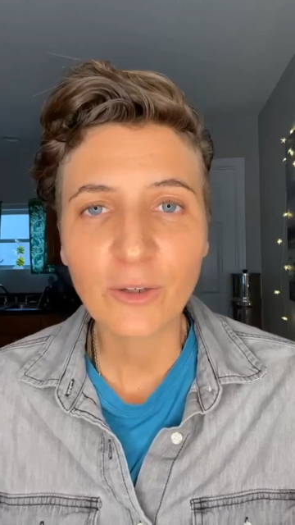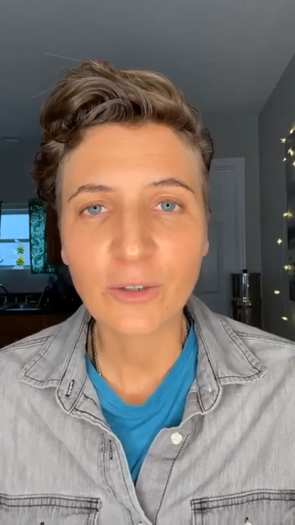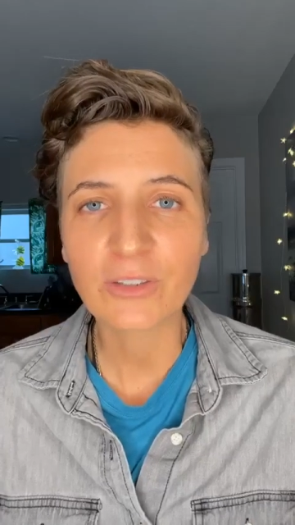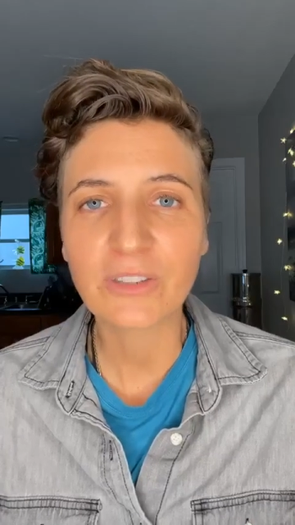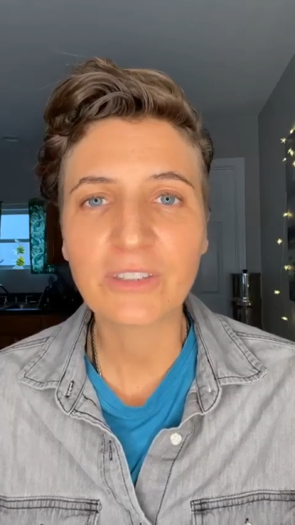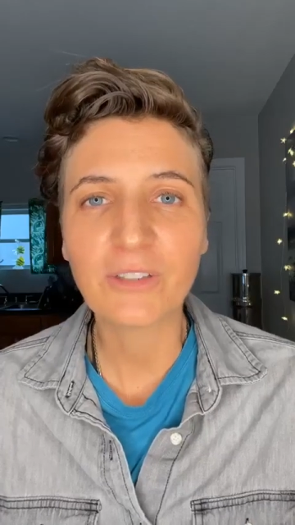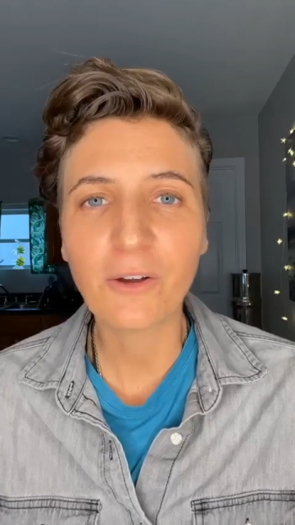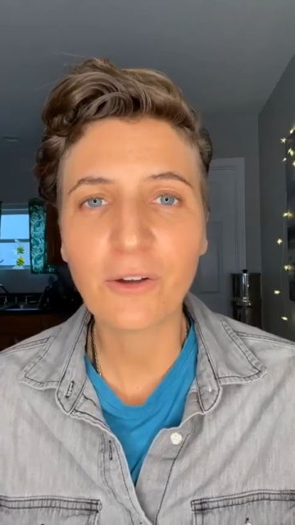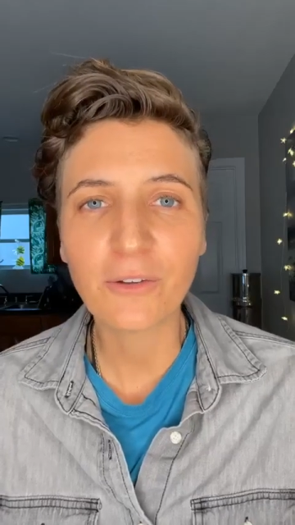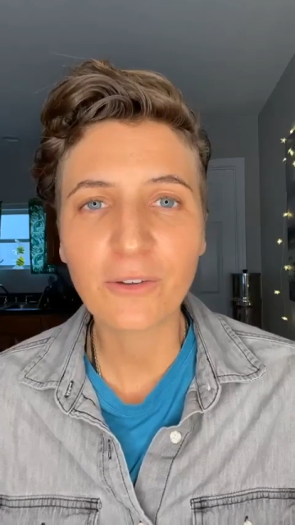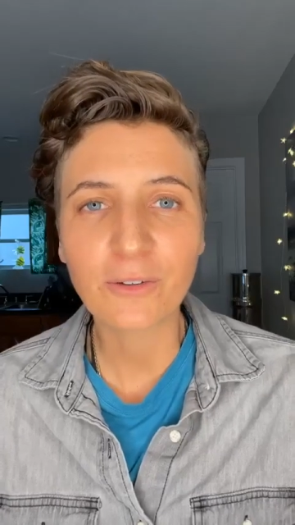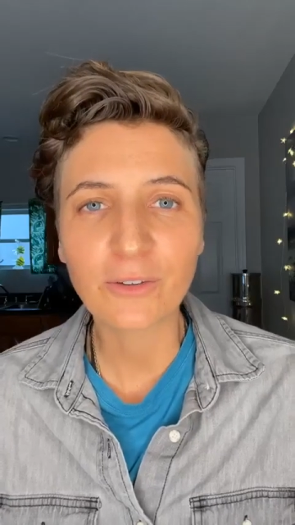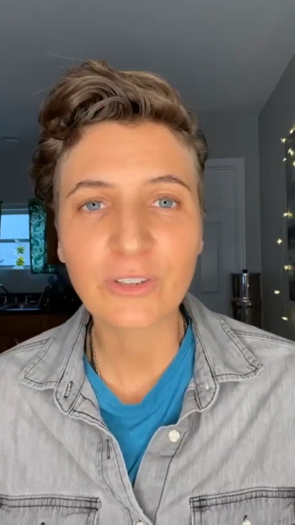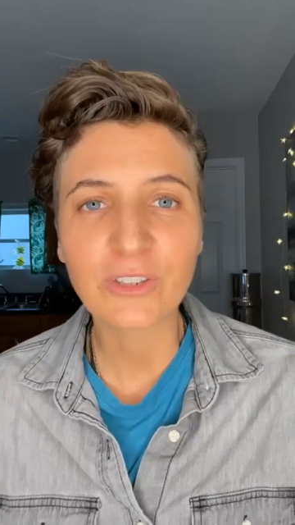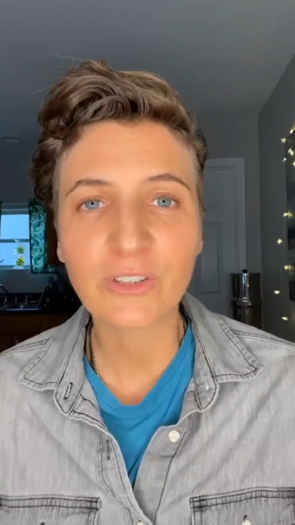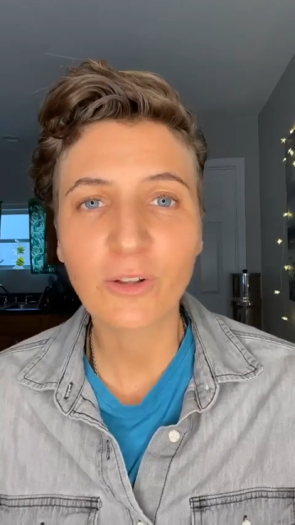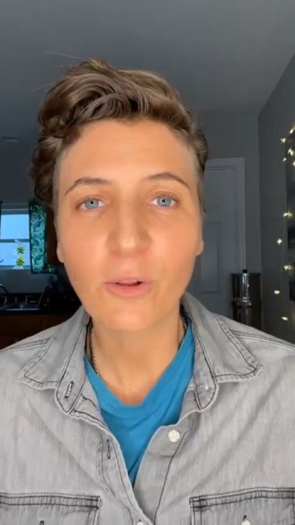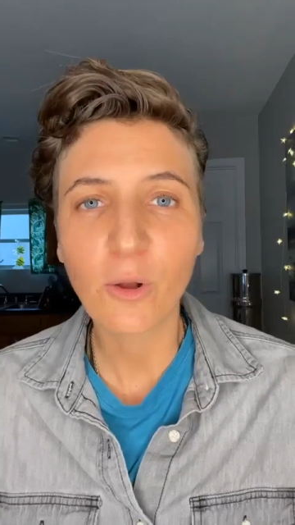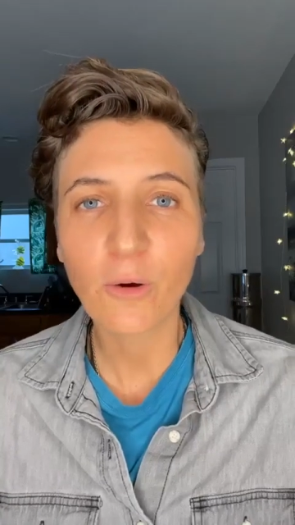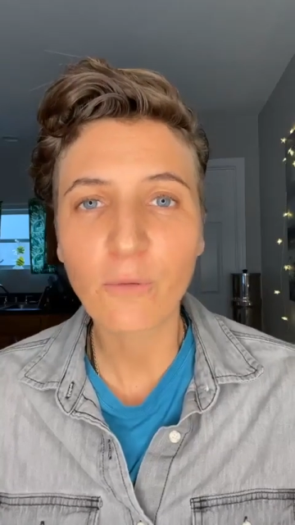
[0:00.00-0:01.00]
you're
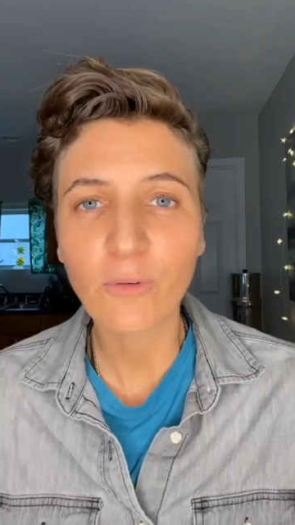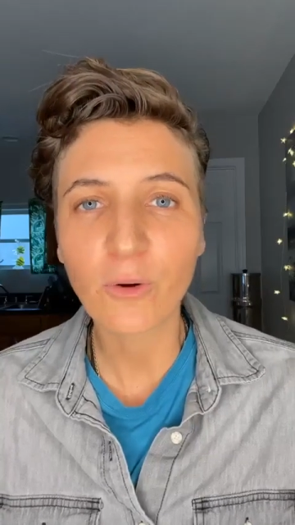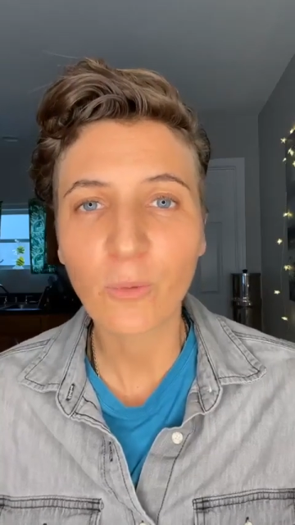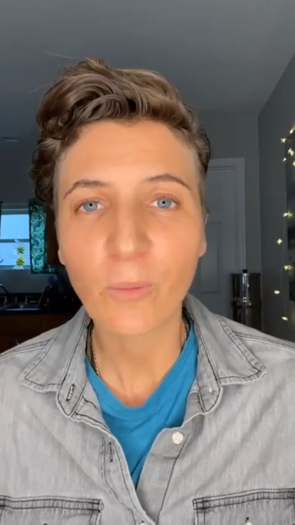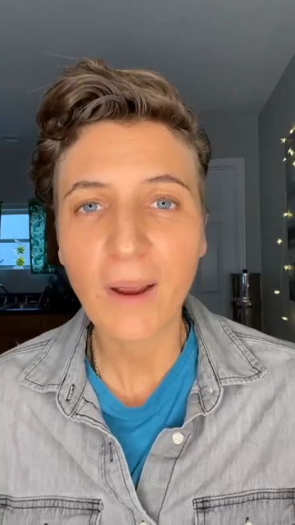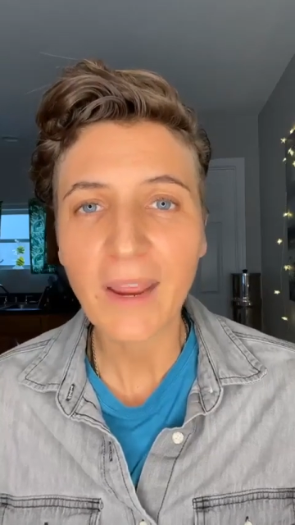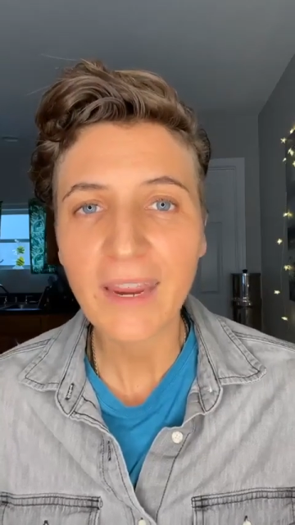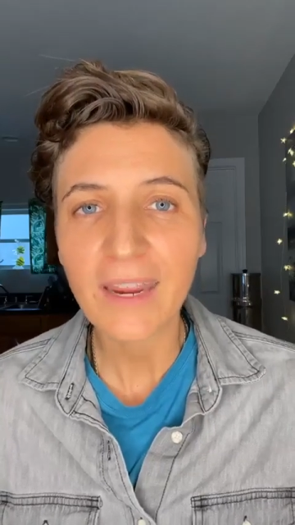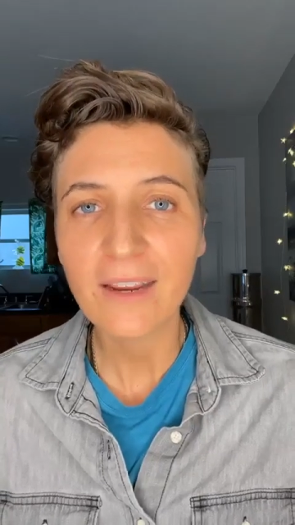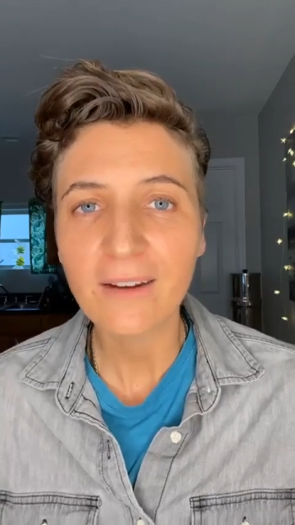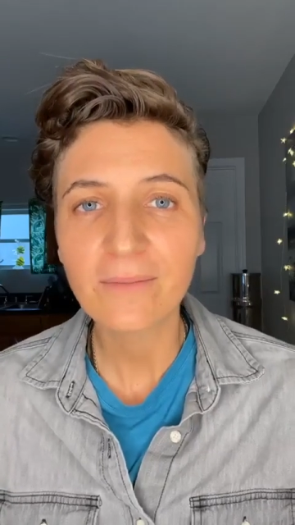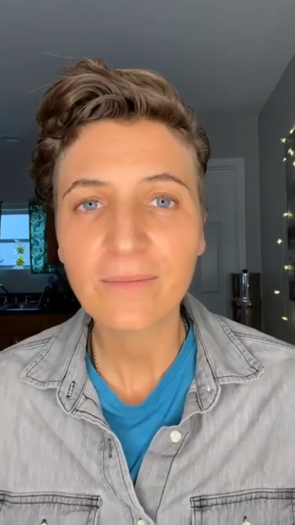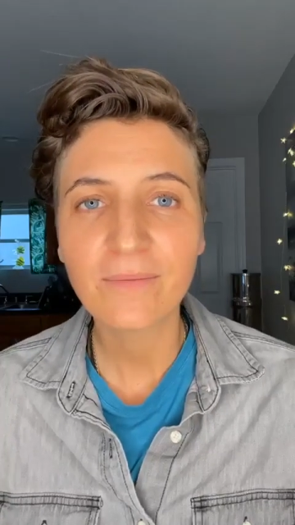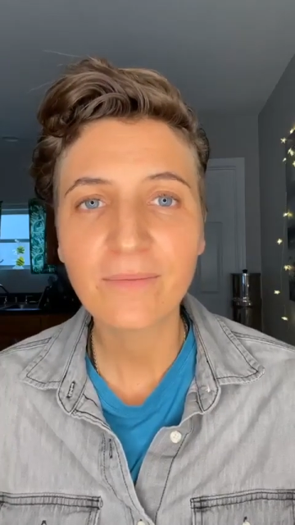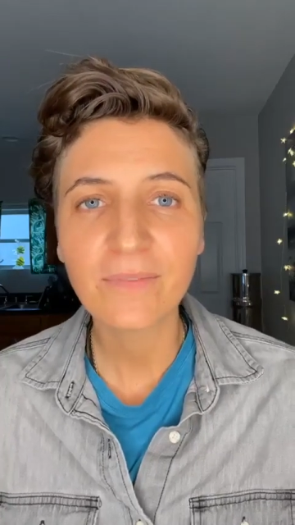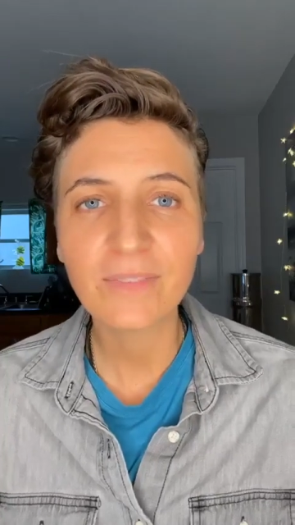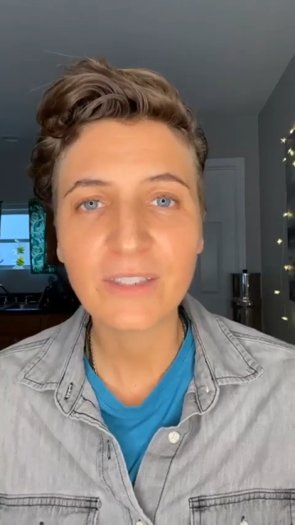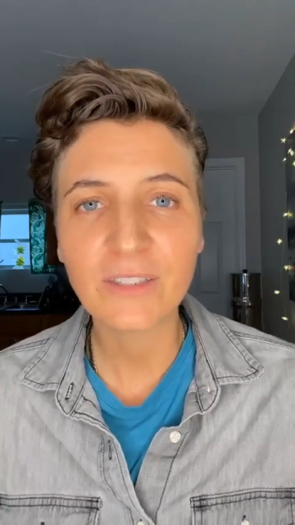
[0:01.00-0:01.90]
still overweight.